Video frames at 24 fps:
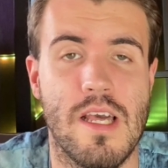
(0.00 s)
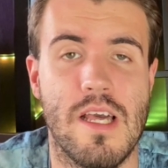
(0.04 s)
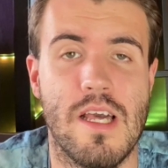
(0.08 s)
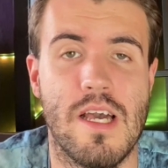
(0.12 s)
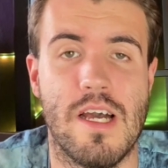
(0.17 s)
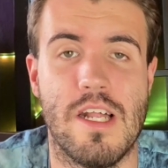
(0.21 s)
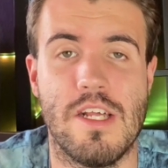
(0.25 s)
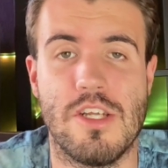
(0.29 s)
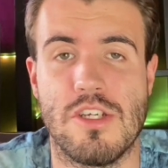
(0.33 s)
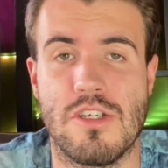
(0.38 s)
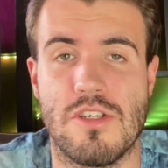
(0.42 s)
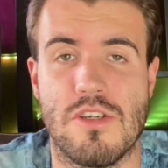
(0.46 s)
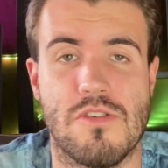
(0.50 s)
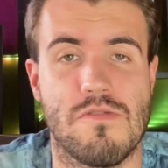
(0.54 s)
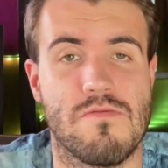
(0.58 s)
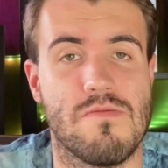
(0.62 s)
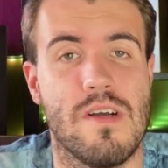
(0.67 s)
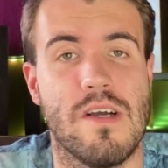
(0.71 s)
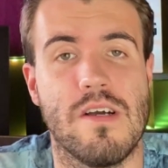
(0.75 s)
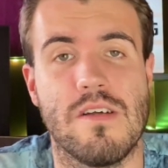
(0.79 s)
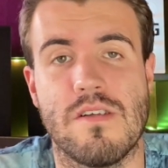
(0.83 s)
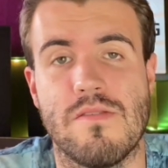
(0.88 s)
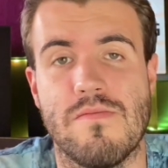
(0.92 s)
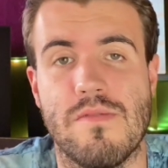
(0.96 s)
and it just goes
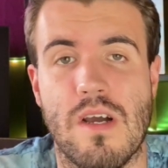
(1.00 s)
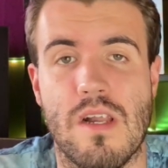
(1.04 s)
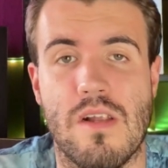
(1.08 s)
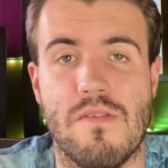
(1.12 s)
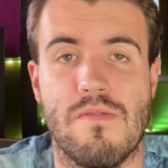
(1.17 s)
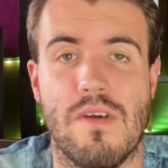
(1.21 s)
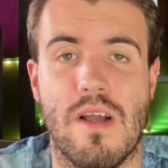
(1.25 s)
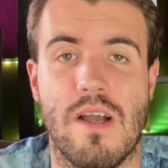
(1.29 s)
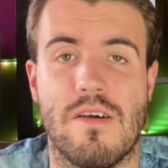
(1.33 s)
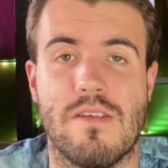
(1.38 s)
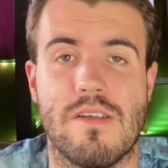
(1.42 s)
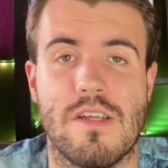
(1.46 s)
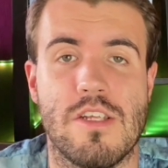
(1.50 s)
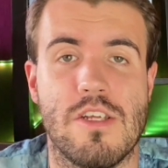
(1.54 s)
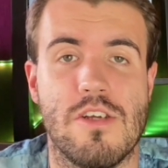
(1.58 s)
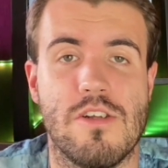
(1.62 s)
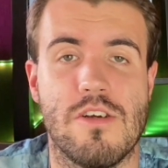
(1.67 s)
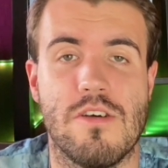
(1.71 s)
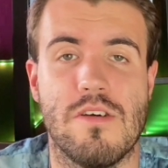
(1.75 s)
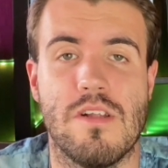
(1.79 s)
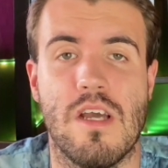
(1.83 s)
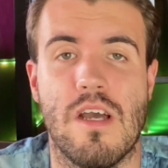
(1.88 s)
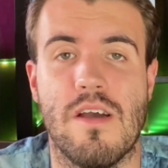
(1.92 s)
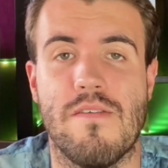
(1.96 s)
round and round and round, and you
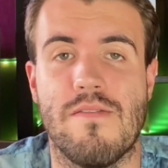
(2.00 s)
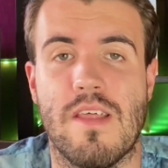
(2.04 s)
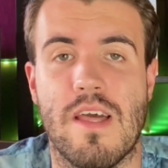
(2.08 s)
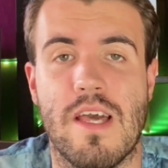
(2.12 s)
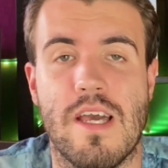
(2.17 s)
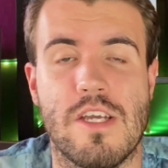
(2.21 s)
don't have that